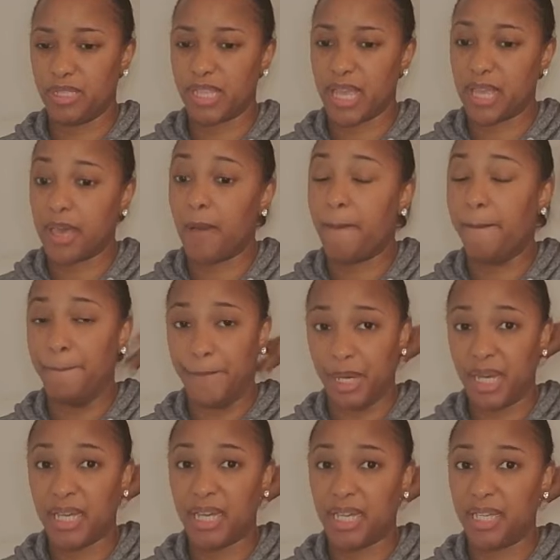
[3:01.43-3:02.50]
like a
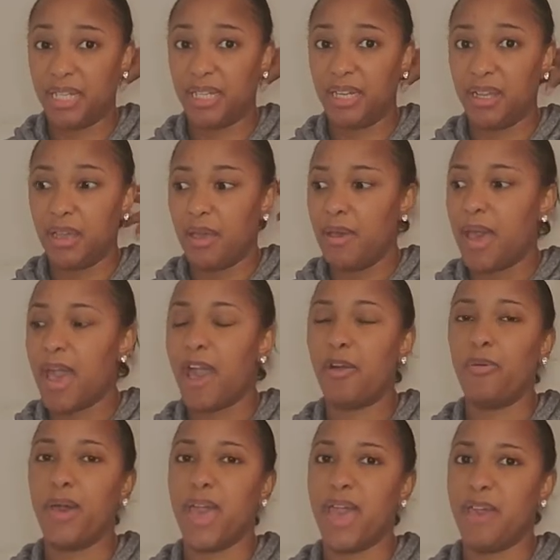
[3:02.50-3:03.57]
bun,
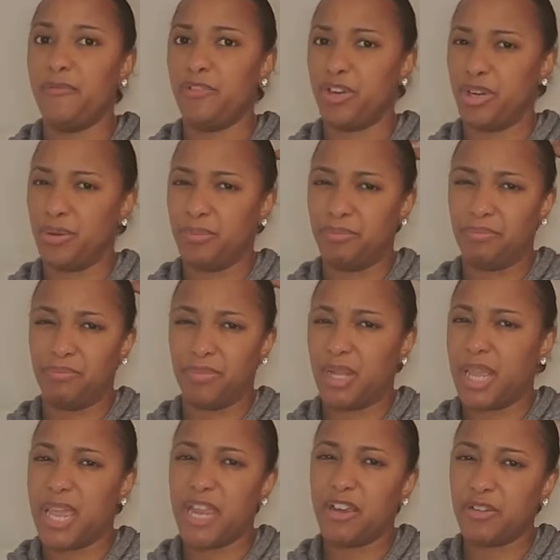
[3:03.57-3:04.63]
however
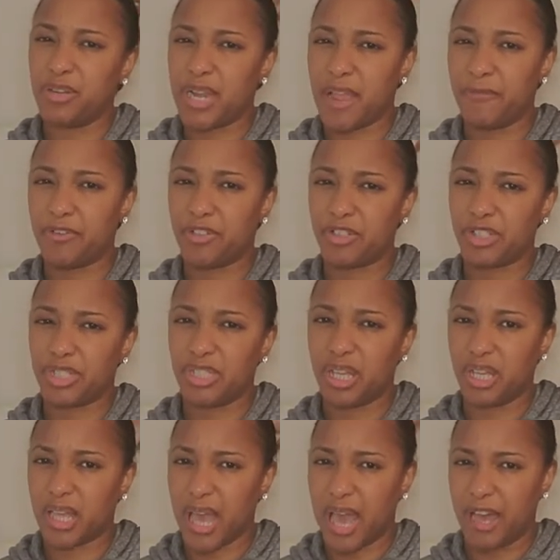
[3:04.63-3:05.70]
hair never
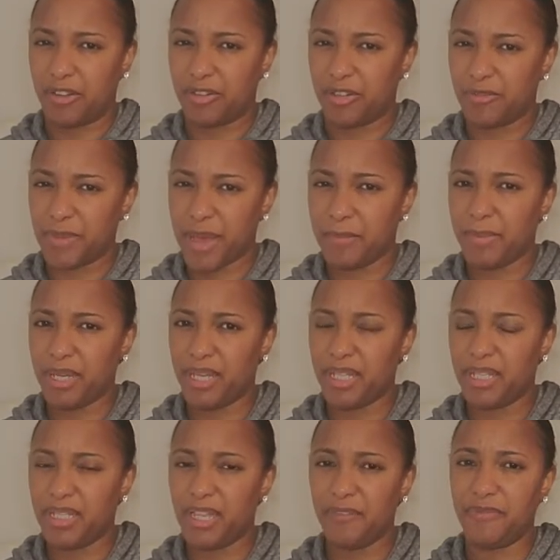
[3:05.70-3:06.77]
stuck out of my
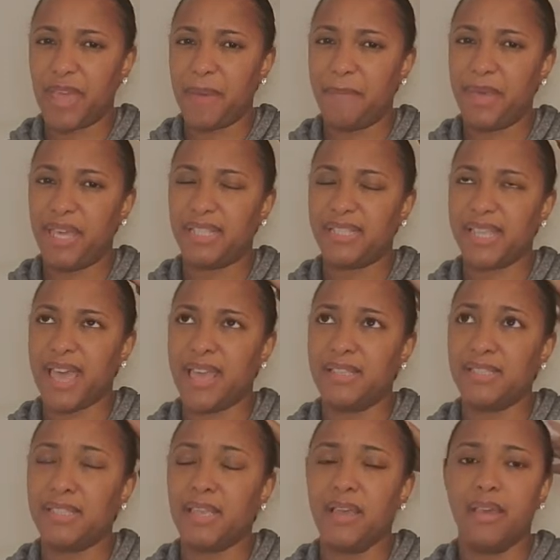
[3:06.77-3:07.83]
bun, if that makes
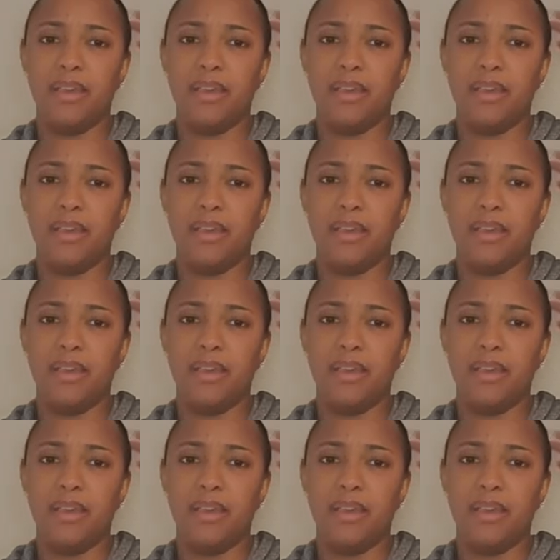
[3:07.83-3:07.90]
sense.